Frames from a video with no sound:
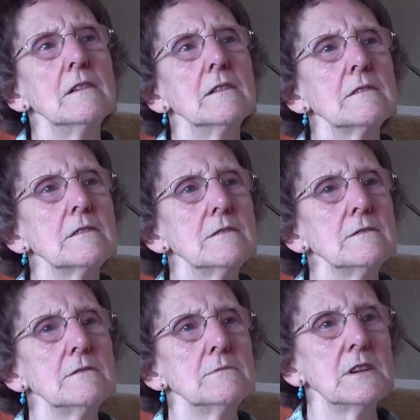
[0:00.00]
And I said,
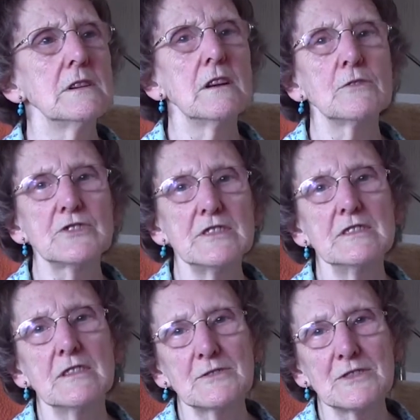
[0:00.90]
Oh, well, I'll
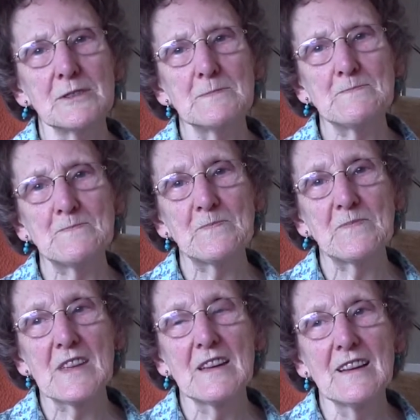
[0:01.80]
see, I'll see.
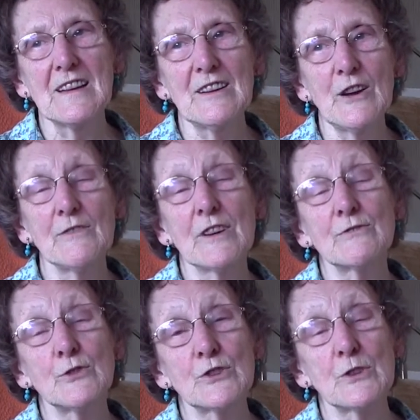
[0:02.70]
However,
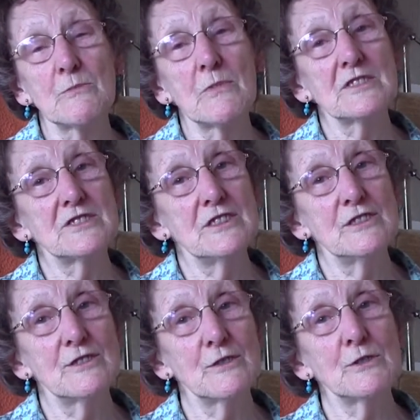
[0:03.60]
of course, a seed
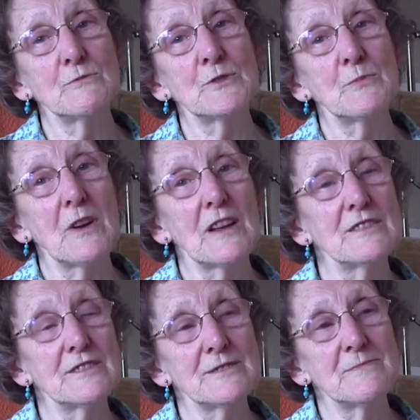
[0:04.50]
of thought was
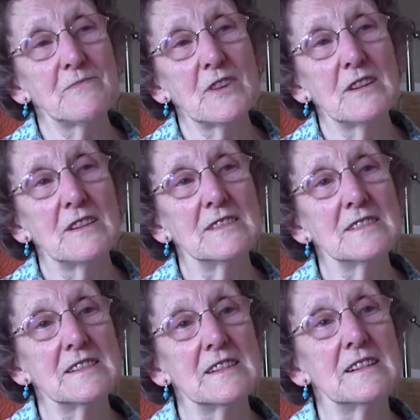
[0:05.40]
planted,
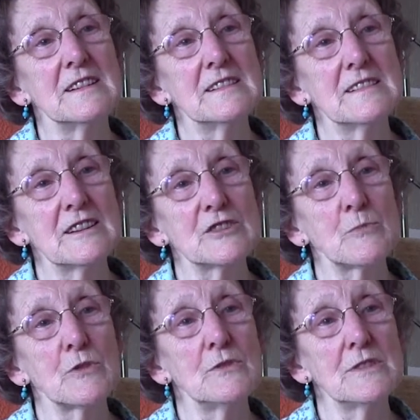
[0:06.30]
and uh, I
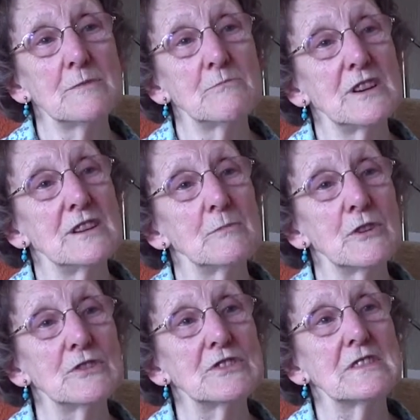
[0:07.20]
explored, I prayed
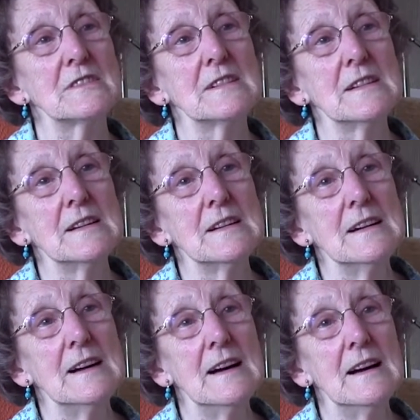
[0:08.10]
about it,
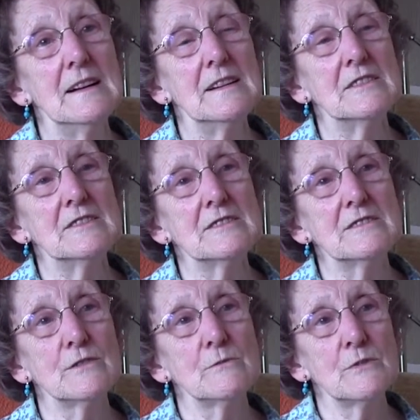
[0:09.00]
and
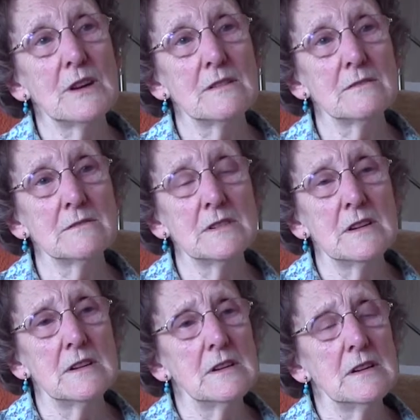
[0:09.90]
thought, well,
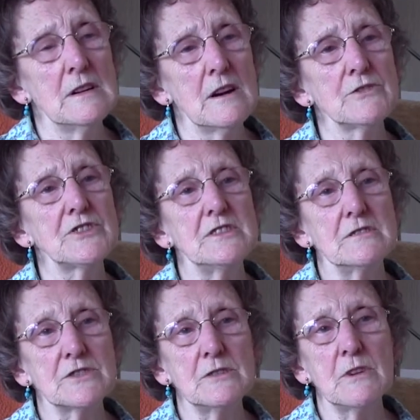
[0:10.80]
I'll
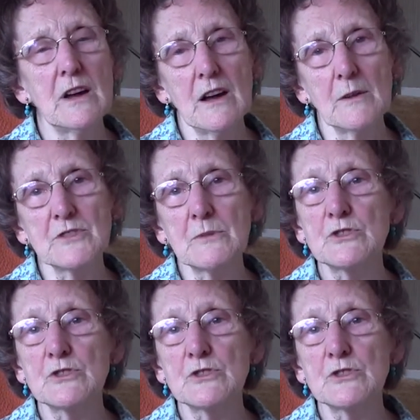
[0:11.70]
see, I'll see what happens.